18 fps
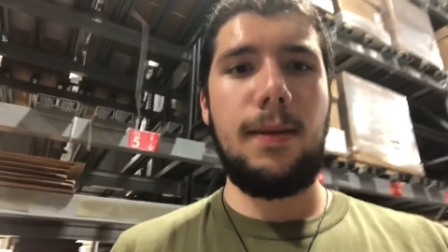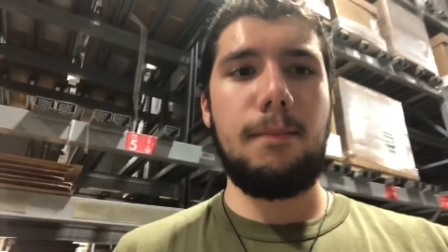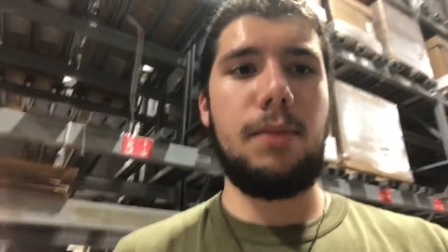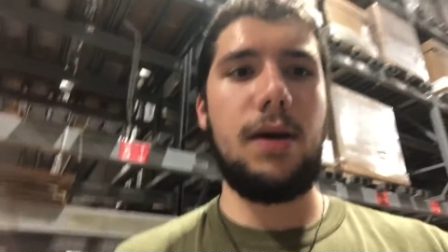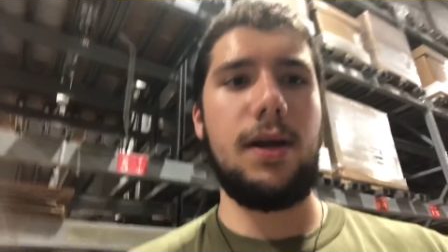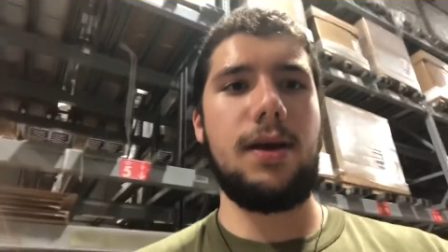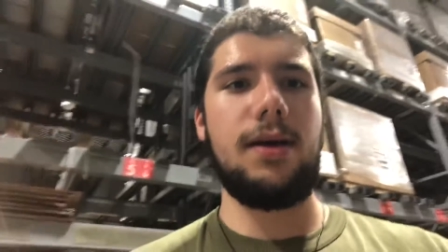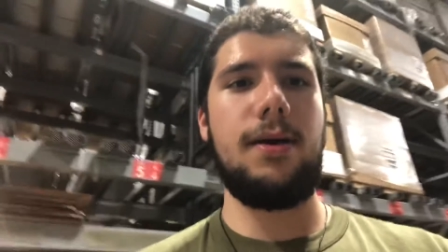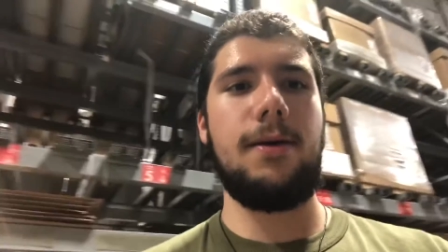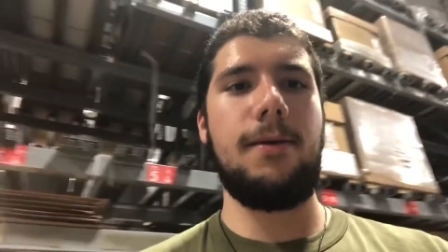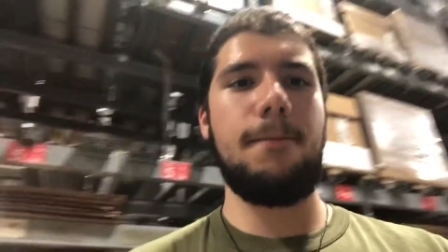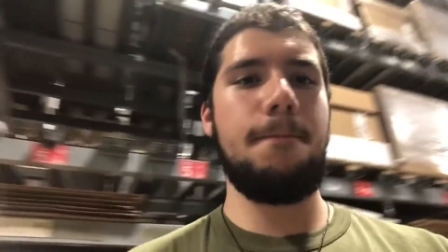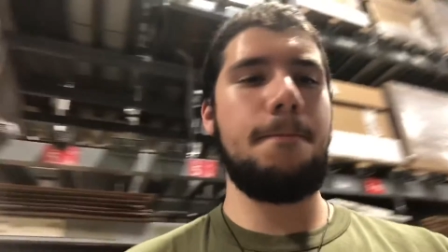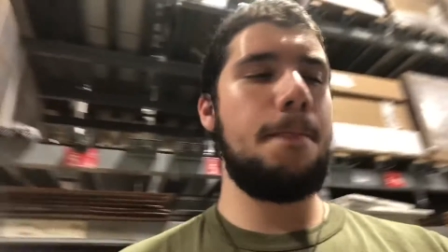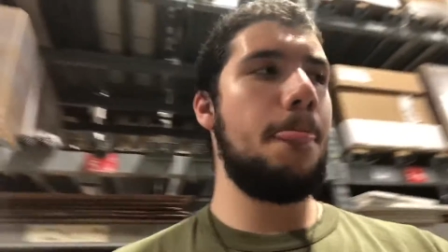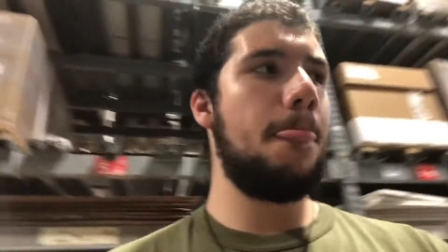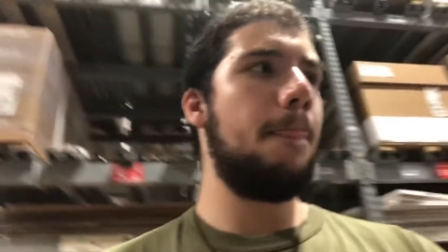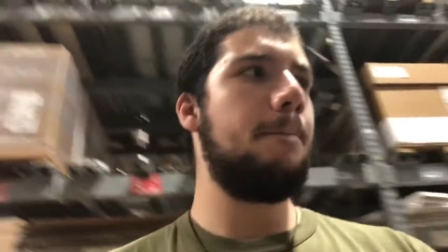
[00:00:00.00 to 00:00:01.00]
But um, it's just
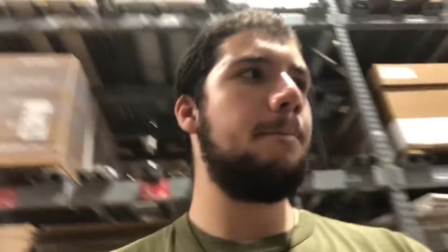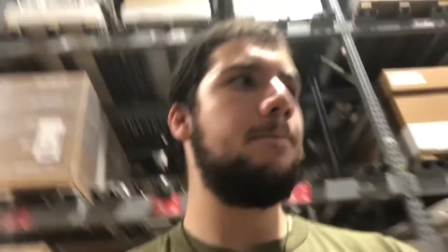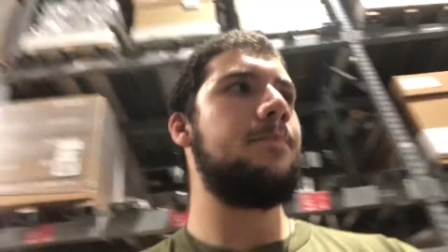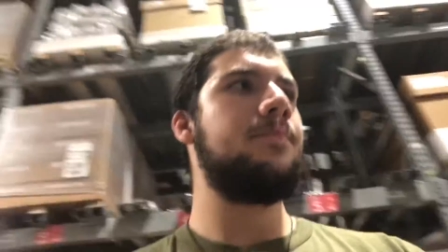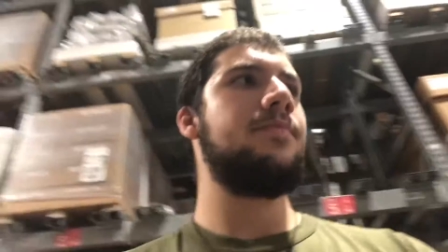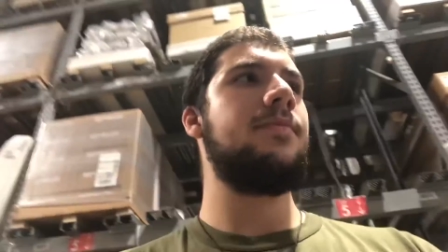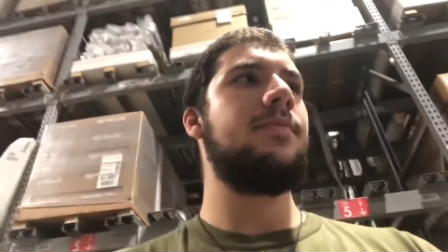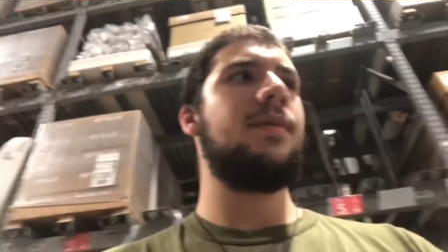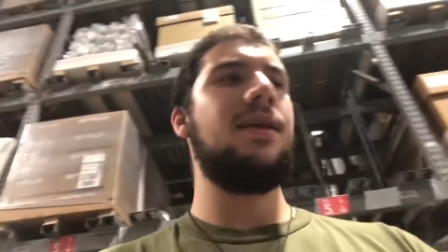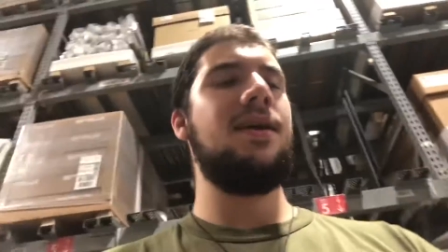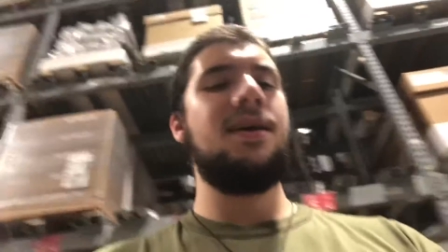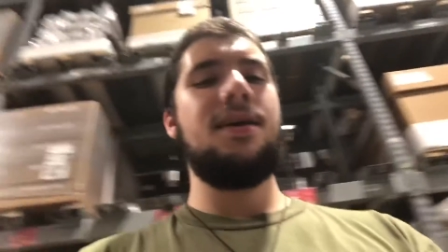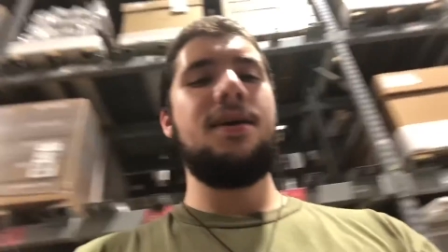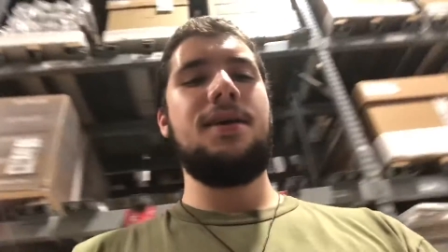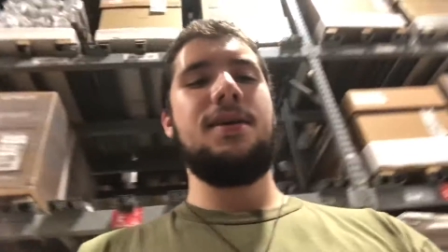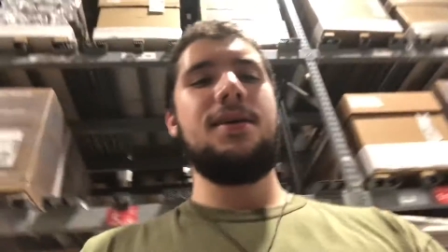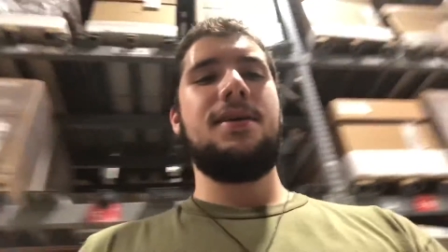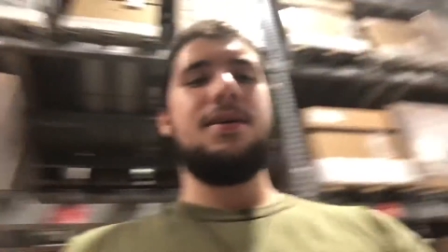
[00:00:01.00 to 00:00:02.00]
upsetting. I I